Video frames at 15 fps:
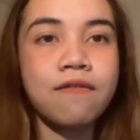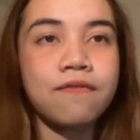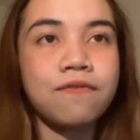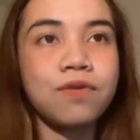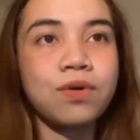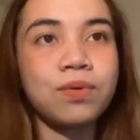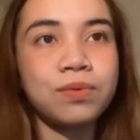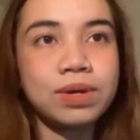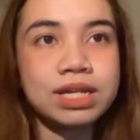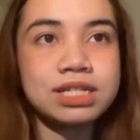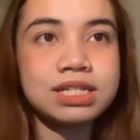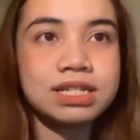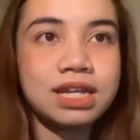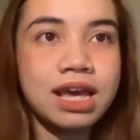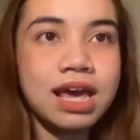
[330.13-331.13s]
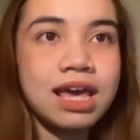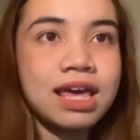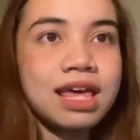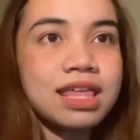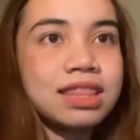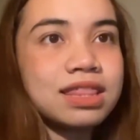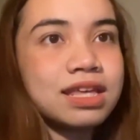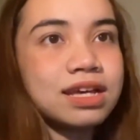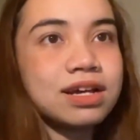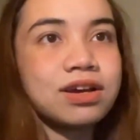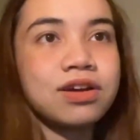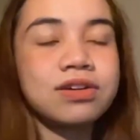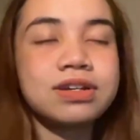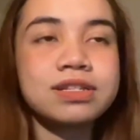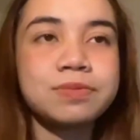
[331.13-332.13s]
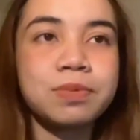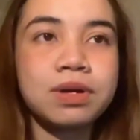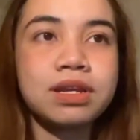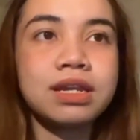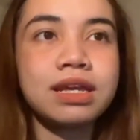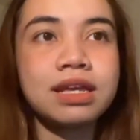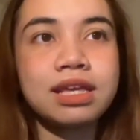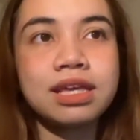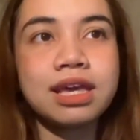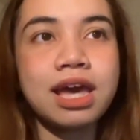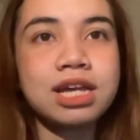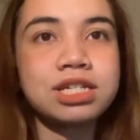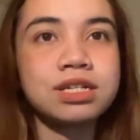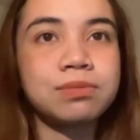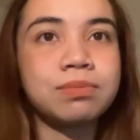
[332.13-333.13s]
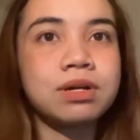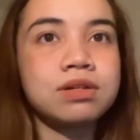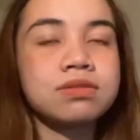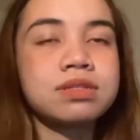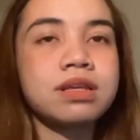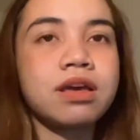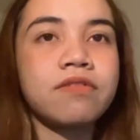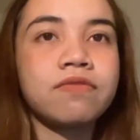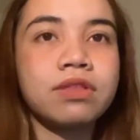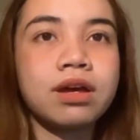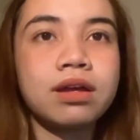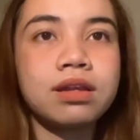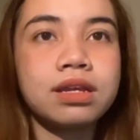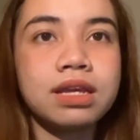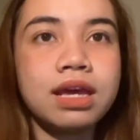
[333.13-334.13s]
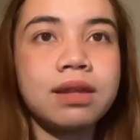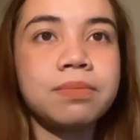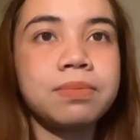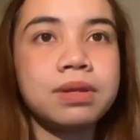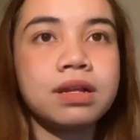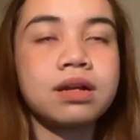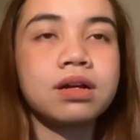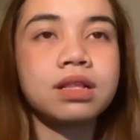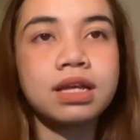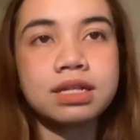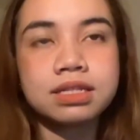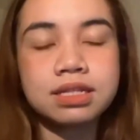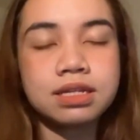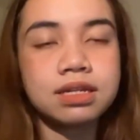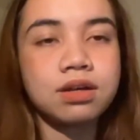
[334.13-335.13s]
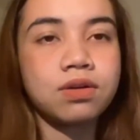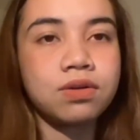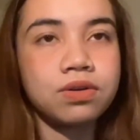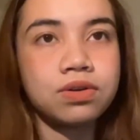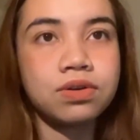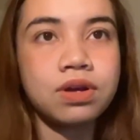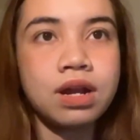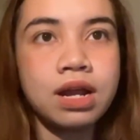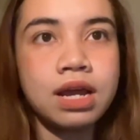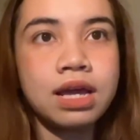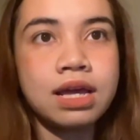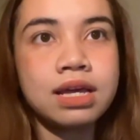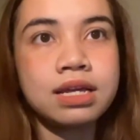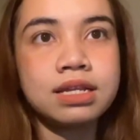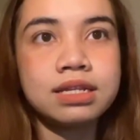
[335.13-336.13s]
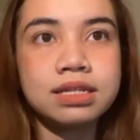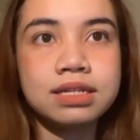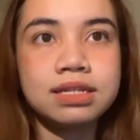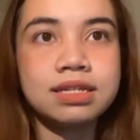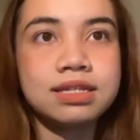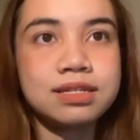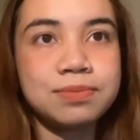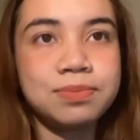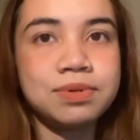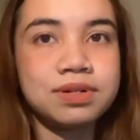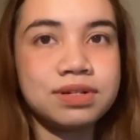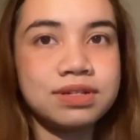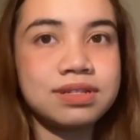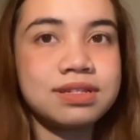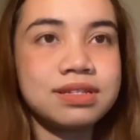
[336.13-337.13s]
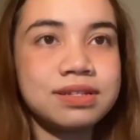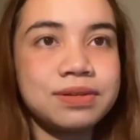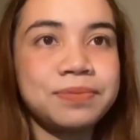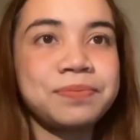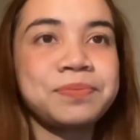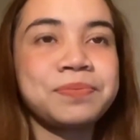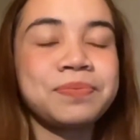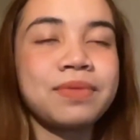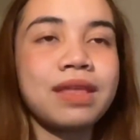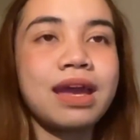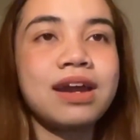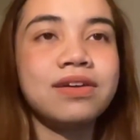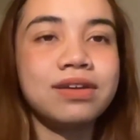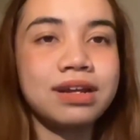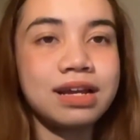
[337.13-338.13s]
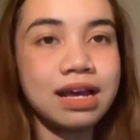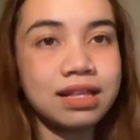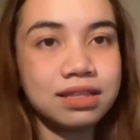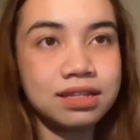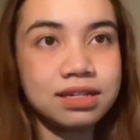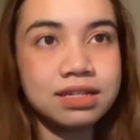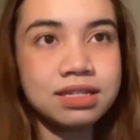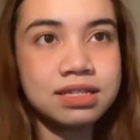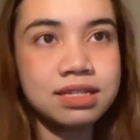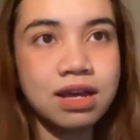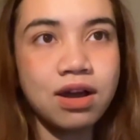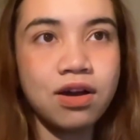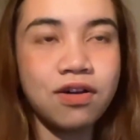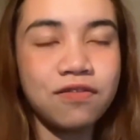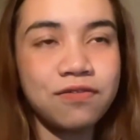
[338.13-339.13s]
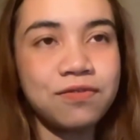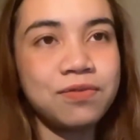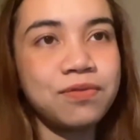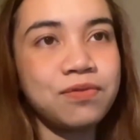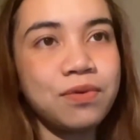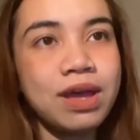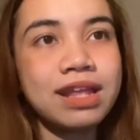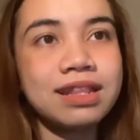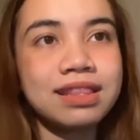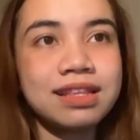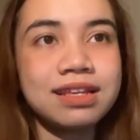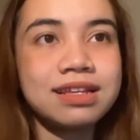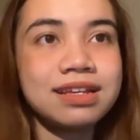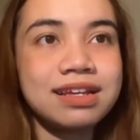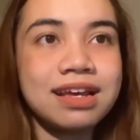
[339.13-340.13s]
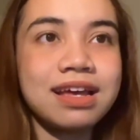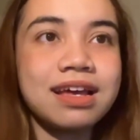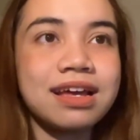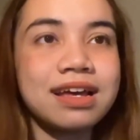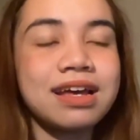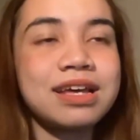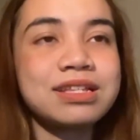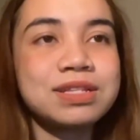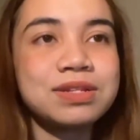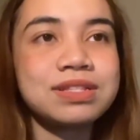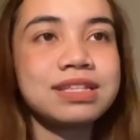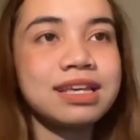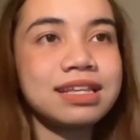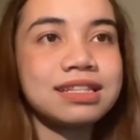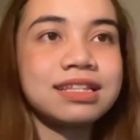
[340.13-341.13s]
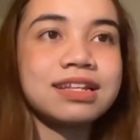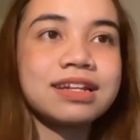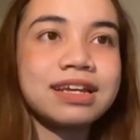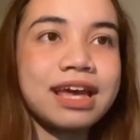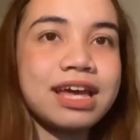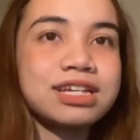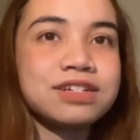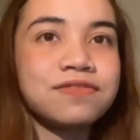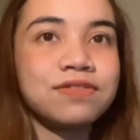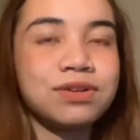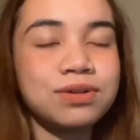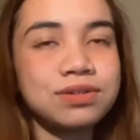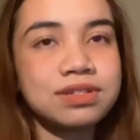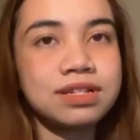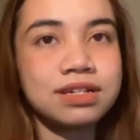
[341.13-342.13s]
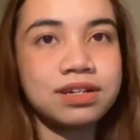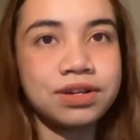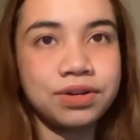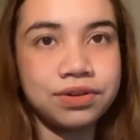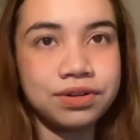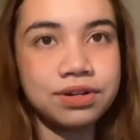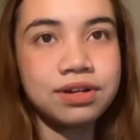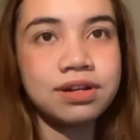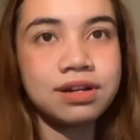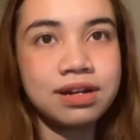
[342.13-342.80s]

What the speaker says: for which the corresponding cash amounts have not yet been collected or disbursed. Regardless of when the associated cash flows occur,